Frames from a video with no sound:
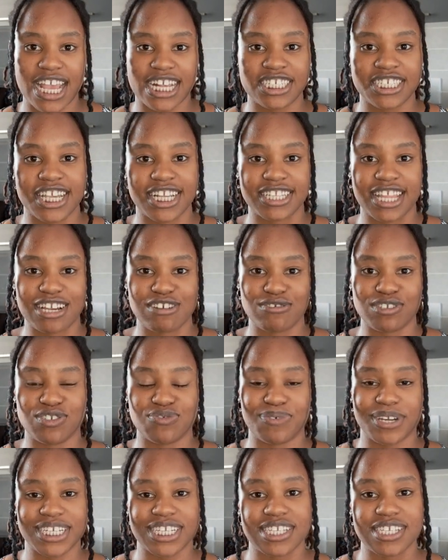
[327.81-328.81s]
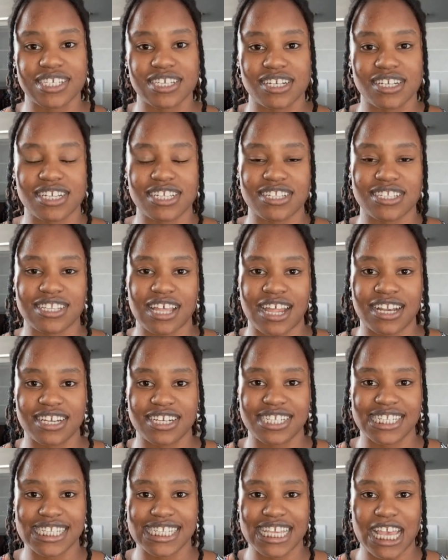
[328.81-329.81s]
I checked that it was registered under
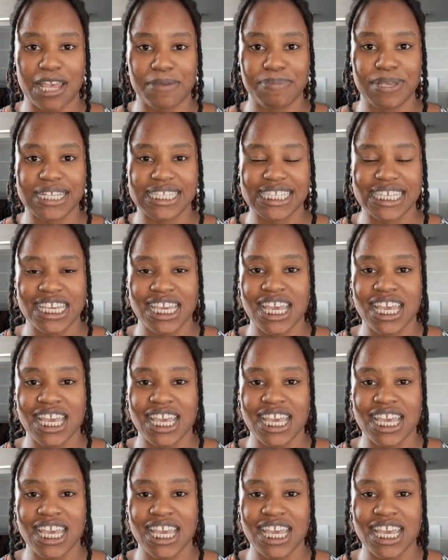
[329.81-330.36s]
CIPC.